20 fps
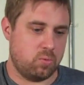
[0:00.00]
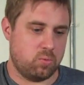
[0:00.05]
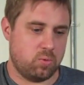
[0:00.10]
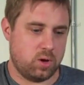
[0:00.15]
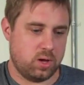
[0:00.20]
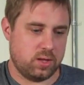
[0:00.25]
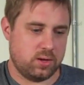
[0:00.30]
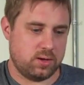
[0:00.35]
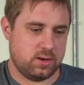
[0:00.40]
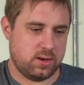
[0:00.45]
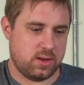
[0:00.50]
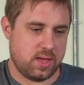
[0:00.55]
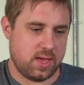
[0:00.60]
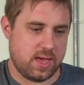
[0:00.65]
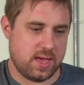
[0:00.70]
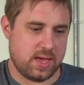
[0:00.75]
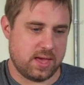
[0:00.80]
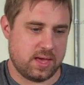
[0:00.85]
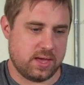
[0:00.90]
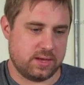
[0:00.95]
1
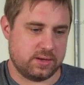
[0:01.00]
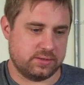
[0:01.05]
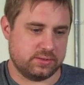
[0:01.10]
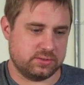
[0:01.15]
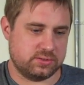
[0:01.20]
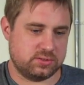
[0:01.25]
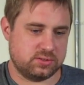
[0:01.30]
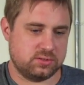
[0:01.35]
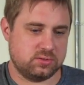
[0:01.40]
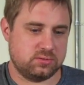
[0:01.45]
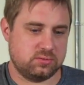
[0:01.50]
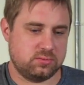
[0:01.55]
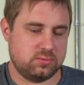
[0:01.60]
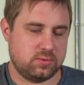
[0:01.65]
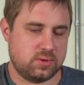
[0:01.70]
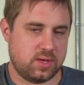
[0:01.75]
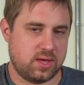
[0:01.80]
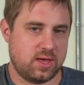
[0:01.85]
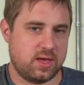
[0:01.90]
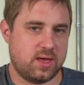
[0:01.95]
and 2
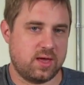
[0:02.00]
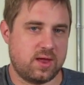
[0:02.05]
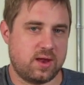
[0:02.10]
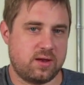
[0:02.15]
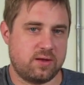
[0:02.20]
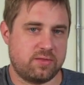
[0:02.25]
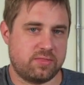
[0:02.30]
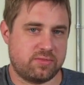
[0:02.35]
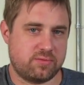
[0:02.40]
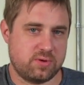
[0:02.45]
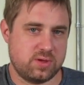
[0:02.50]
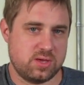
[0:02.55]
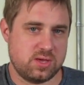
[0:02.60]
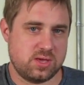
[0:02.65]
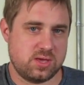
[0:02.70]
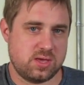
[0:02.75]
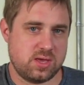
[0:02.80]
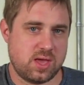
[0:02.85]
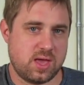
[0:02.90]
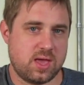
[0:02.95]
and
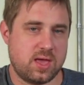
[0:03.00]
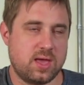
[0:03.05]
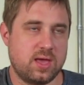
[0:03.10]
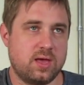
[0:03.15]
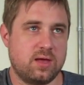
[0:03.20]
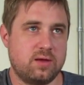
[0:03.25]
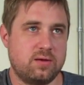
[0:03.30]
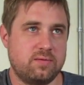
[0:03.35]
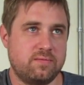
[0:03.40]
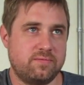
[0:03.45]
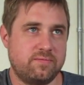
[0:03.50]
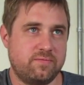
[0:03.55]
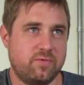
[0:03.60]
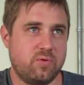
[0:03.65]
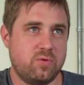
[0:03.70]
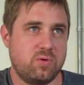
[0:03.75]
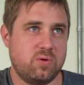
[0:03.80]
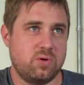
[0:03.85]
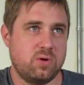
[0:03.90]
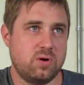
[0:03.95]
3 and
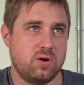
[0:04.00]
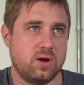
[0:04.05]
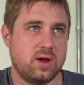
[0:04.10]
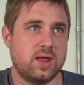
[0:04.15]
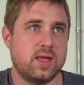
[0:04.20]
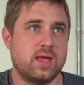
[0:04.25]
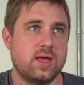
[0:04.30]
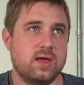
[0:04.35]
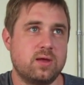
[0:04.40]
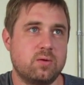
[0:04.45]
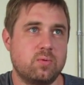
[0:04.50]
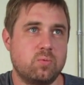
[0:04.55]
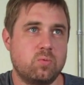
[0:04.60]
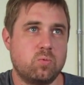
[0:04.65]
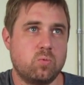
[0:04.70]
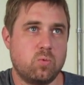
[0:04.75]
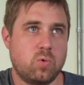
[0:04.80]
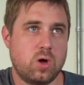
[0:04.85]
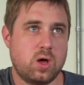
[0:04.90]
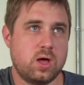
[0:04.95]
4 and
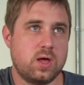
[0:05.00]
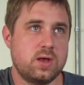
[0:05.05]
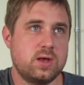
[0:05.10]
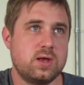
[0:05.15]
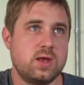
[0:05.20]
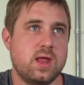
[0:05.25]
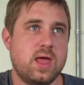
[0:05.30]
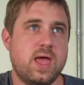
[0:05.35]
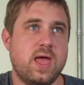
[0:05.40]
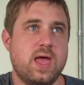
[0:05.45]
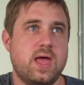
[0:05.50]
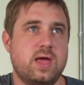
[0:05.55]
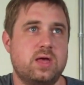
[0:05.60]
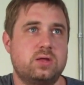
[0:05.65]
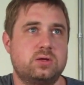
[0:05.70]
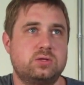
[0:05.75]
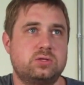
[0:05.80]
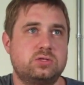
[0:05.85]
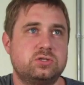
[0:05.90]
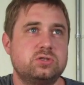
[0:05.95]
1
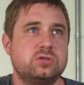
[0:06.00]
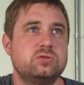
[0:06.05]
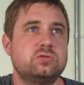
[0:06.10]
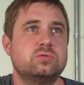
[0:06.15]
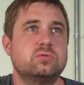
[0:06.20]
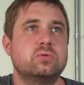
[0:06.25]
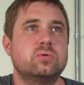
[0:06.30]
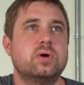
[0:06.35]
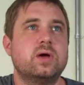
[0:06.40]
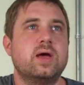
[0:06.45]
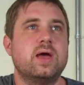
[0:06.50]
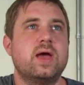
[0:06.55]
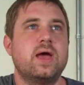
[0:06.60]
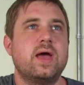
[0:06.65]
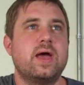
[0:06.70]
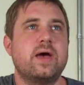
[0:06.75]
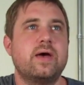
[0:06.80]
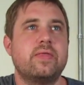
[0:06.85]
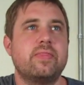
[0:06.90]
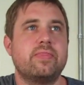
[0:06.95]
and 2
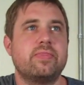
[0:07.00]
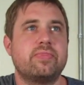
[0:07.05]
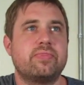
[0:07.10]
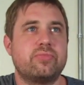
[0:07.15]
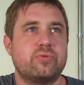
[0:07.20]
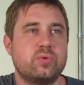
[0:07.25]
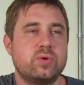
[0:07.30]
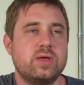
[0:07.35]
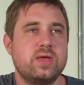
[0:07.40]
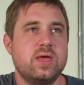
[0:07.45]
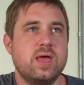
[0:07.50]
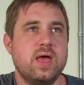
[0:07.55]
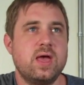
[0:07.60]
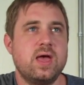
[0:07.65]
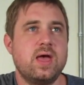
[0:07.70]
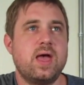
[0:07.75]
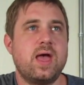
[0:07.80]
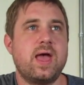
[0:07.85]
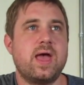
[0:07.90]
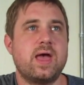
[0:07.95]
and 3
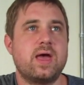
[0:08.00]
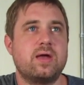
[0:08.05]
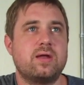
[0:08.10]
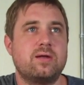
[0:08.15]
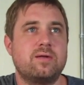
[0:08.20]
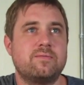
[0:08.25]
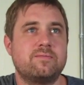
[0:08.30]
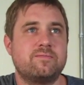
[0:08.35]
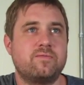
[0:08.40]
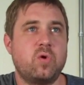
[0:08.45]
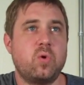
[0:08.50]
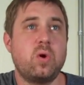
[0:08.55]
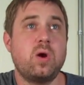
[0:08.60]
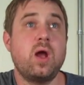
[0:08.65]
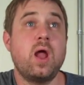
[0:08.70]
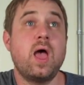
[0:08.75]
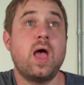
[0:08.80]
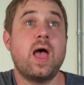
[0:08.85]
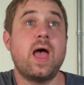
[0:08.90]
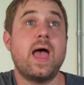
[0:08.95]
and
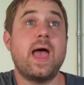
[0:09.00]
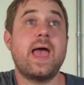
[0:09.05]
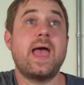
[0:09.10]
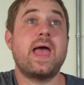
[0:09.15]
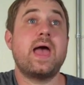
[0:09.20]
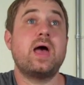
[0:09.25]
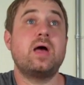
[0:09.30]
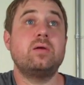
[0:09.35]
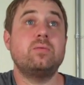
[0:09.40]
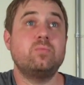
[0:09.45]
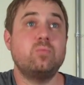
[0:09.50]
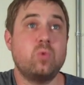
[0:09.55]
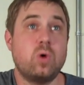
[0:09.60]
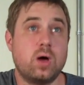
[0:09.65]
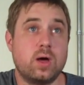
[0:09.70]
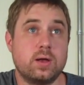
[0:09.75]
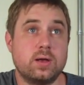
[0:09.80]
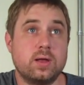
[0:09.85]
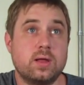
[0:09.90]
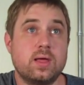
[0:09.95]
4 and
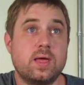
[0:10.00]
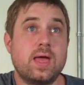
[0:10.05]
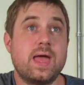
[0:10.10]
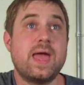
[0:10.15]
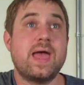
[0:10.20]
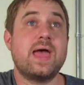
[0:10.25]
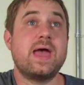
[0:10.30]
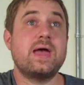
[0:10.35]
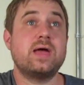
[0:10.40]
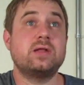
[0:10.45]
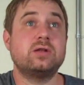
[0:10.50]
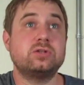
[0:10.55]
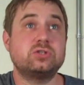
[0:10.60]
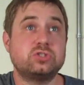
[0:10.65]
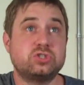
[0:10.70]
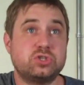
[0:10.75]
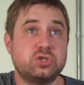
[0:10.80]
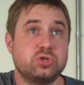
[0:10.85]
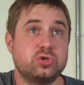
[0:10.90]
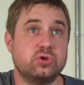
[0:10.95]
1
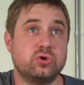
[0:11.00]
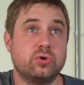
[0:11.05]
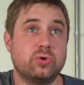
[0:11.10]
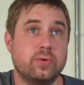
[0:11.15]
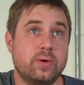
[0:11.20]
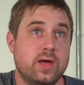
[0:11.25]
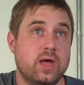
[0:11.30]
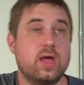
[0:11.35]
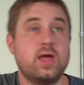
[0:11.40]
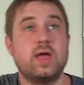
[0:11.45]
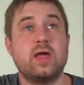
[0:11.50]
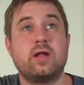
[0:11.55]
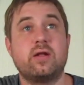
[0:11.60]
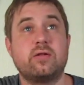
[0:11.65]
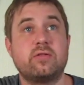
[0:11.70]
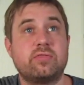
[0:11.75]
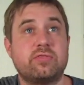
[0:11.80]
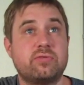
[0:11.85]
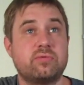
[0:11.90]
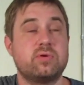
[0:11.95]
and 2
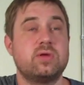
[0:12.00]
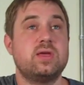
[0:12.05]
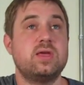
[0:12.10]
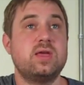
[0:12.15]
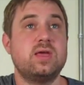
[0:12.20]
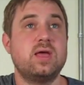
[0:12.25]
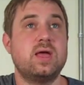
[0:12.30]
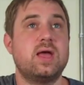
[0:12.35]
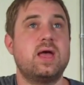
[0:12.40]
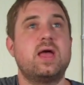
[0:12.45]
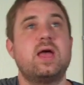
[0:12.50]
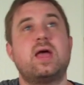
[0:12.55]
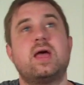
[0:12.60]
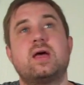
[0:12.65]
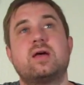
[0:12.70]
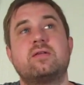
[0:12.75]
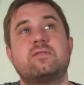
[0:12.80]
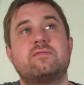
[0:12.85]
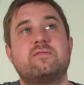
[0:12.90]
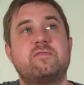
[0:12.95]
and 3
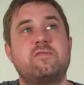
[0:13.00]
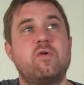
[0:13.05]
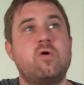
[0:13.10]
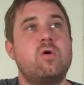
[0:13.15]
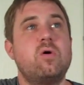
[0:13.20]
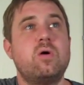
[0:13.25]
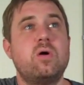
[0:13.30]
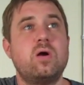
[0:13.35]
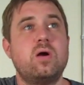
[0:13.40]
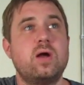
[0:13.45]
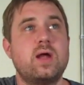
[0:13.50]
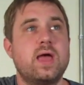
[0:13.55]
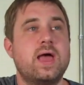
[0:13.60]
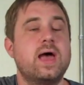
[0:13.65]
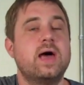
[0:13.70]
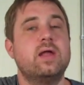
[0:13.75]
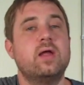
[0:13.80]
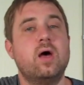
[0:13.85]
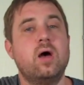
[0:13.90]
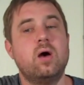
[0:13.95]
and 4
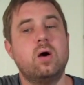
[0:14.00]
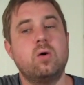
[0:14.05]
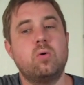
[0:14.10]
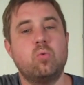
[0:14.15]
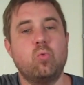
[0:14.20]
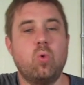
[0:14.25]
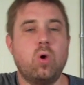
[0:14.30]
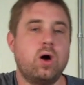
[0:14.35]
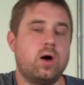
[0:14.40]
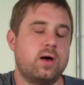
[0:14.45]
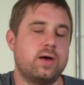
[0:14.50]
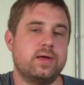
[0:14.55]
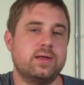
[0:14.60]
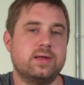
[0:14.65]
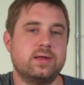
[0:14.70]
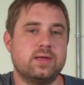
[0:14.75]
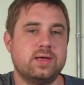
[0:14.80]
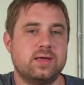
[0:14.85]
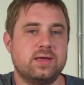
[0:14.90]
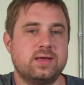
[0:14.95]
and 1
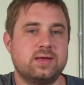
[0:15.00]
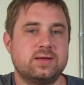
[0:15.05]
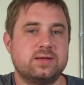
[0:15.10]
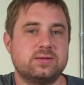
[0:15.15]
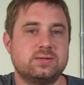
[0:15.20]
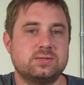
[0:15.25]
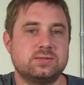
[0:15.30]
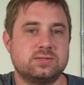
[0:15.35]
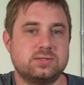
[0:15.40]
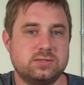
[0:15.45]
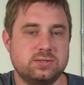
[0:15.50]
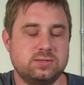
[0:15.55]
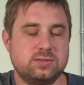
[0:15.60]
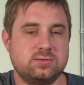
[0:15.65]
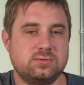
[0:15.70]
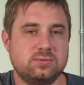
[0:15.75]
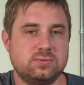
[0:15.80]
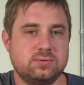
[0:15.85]
and 2